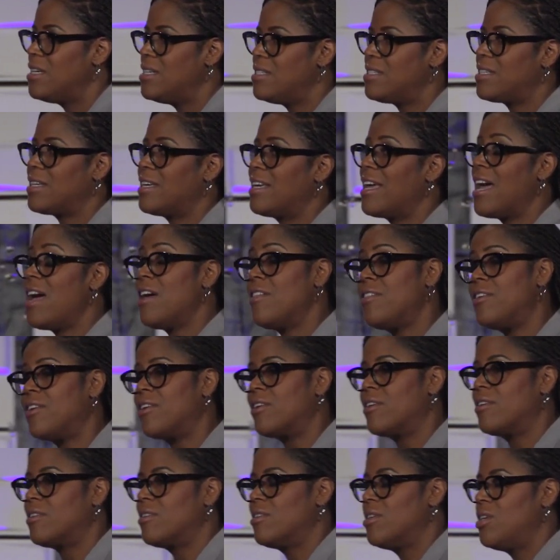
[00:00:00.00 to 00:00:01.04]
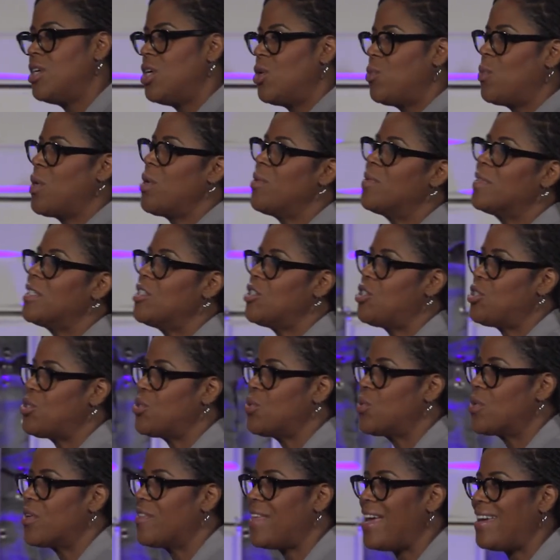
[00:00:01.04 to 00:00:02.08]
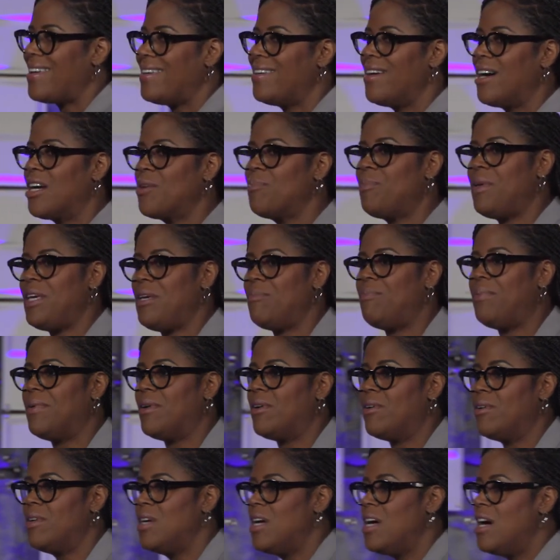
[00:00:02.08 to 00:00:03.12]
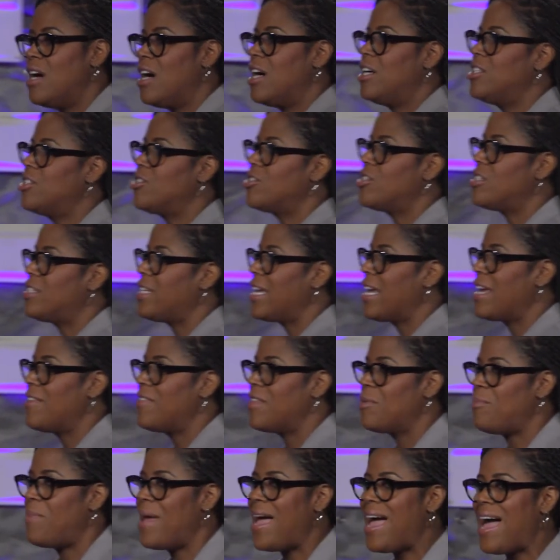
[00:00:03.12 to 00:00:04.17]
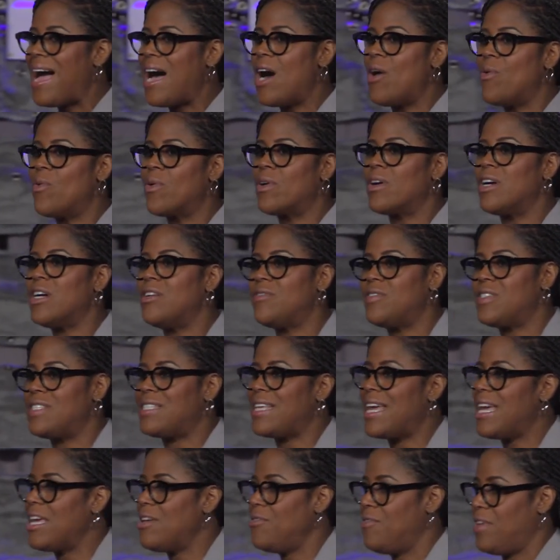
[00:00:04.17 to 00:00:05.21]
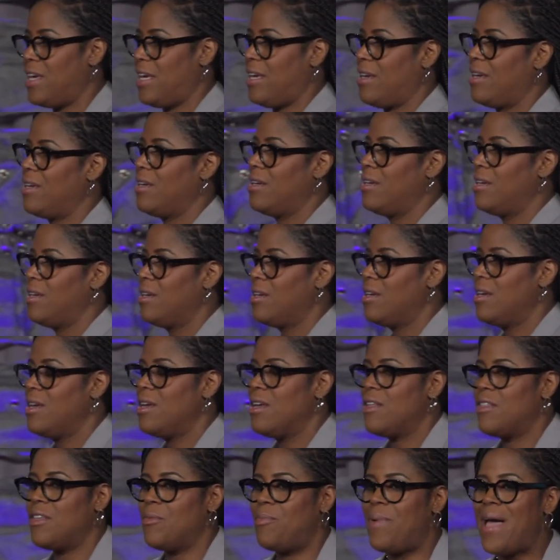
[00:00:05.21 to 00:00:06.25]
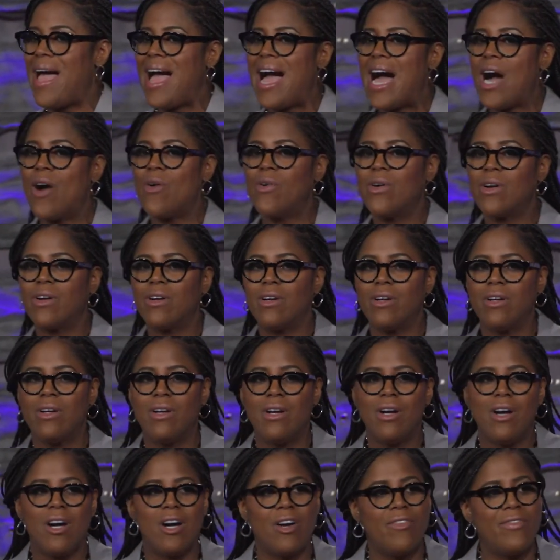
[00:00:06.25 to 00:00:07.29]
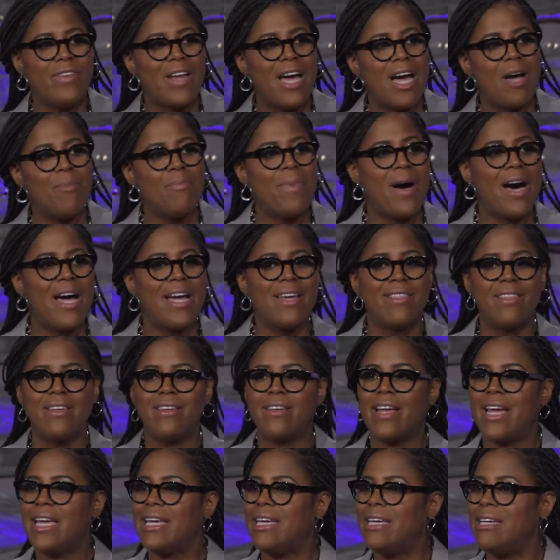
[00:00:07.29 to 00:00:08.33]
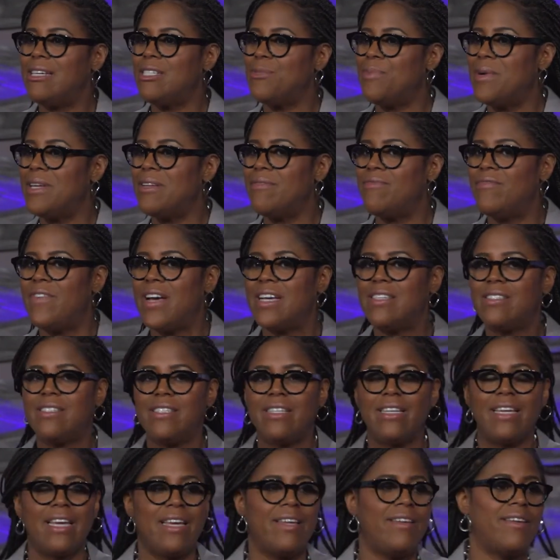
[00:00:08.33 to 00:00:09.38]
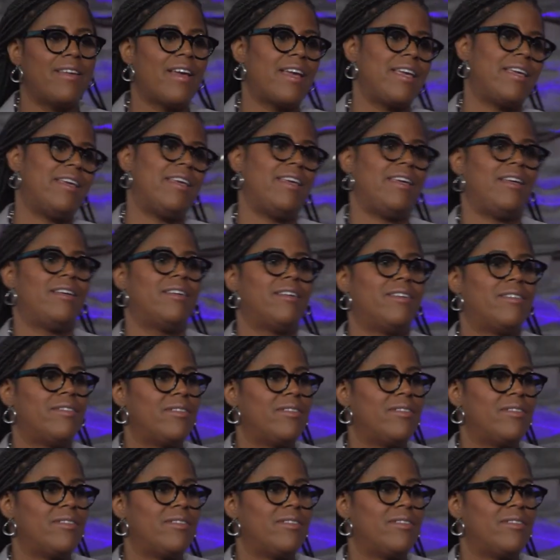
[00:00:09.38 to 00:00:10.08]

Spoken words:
Together, we will ensure that young people understand the power of saving, the power of not buying the Nikes but investing in Nike.